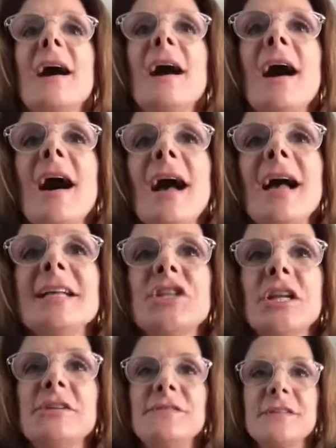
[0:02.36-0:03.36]
Hi,
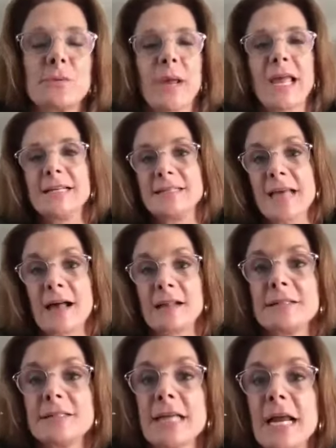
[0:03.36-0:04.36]
Jennifer Dwayne,
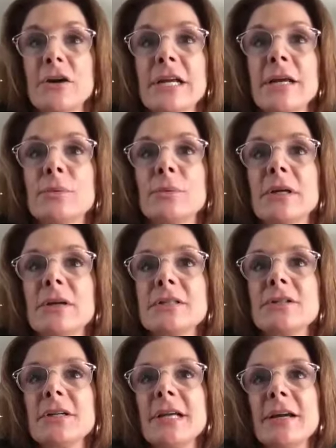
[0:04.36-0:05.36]
Dallas area
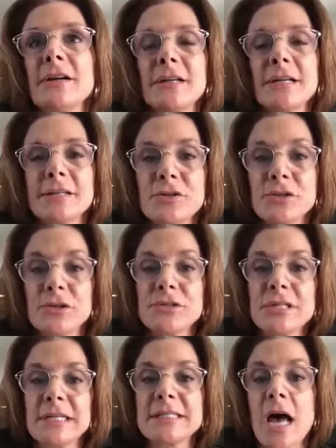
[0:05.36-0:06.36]
realtor here,
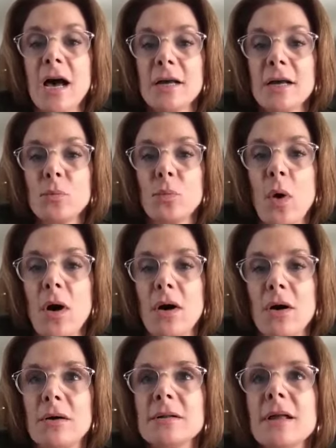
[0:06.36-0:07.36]
introducing Todd
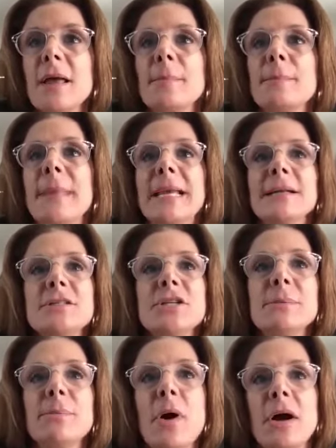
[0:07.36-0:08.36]
Wohl,
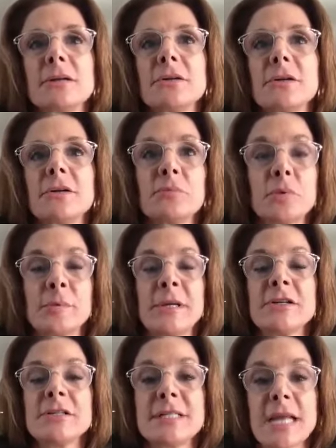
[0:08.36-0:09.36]
managing partner of
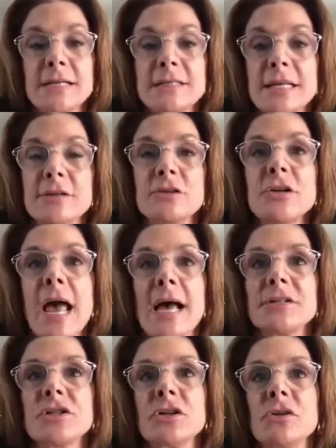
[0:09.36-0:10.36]
Premiere Estates
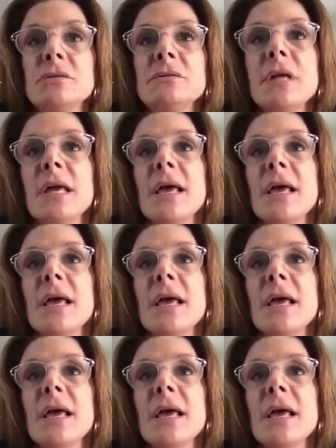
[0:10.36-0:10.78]
International,